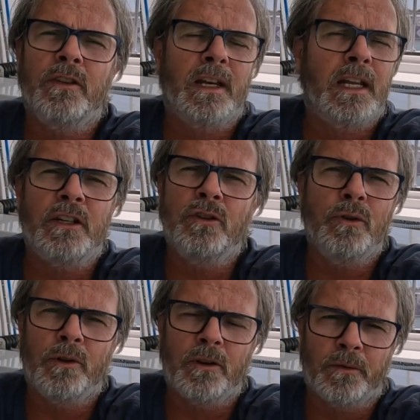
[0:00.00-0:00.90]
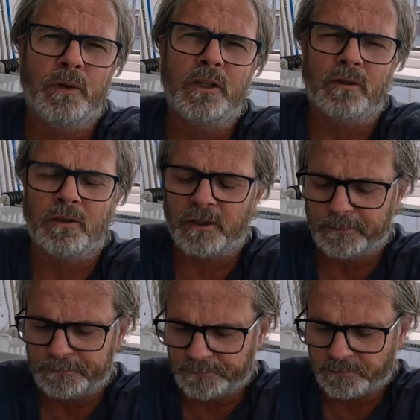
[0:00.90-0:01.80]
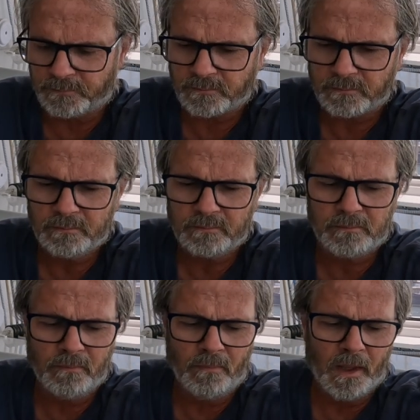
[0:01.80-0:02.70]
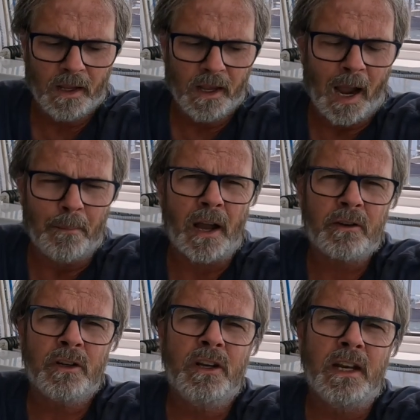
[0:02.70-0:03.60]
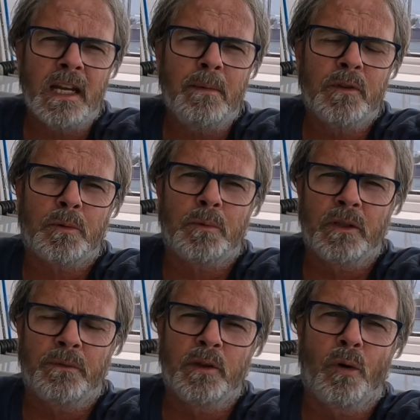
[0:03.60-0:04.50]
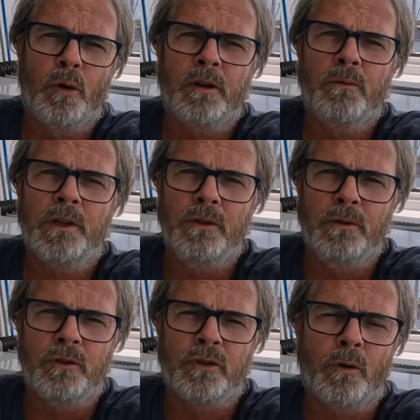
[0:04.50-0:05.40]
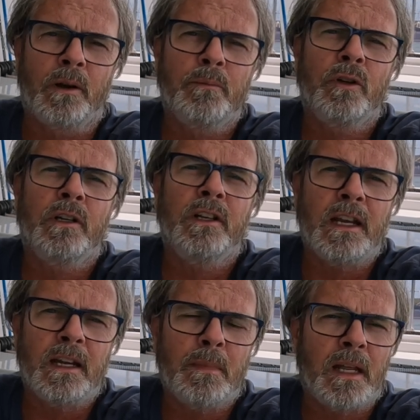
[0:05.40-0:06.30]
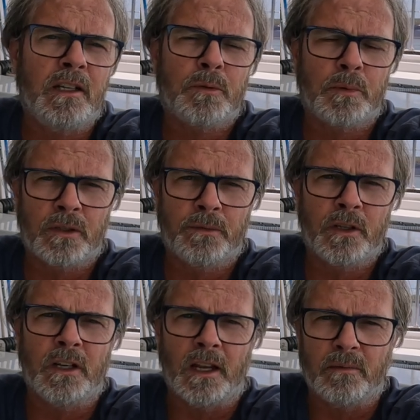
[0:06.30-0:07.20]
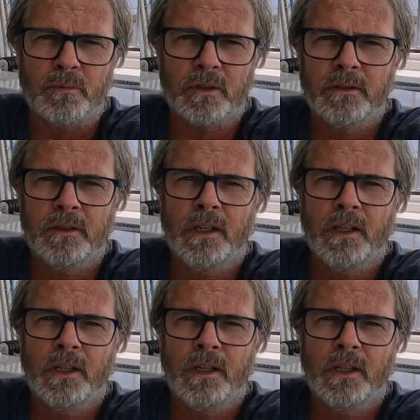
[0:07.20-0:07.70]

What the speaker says: that I didn't do enough research. I'm not going to name the specific broker we use, nor I'm going to name any specific names.